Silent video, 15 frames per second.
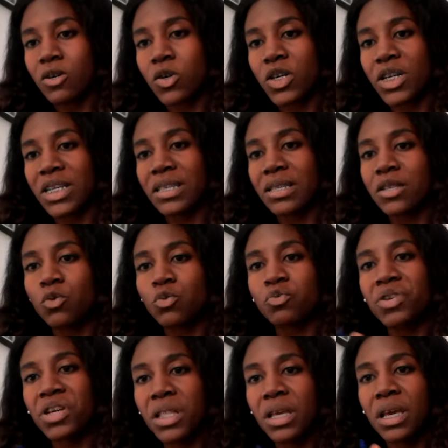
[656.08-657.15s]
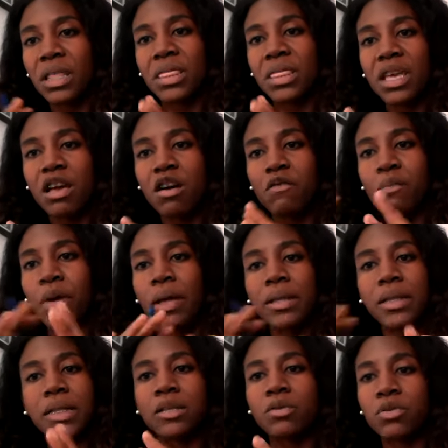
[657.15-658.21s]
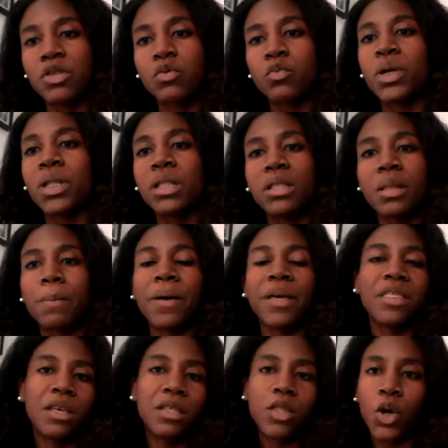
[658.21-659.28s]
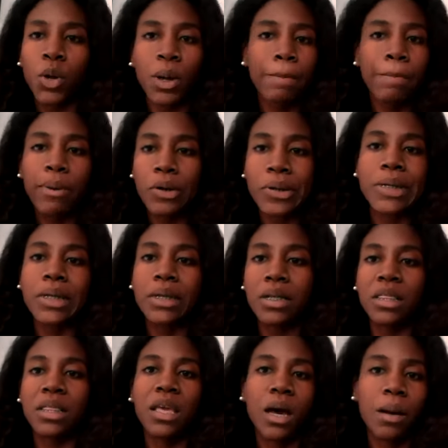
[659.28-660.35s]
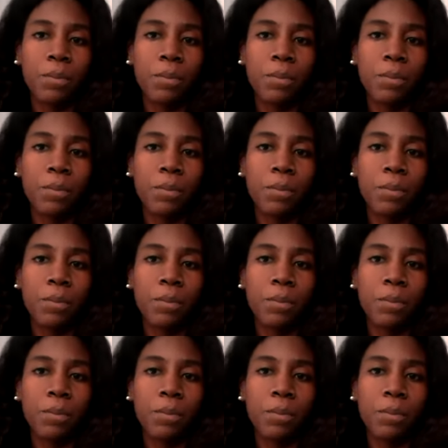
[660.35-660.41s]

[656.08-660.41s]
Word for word: or is it really a thing of it's really dependent on the person and the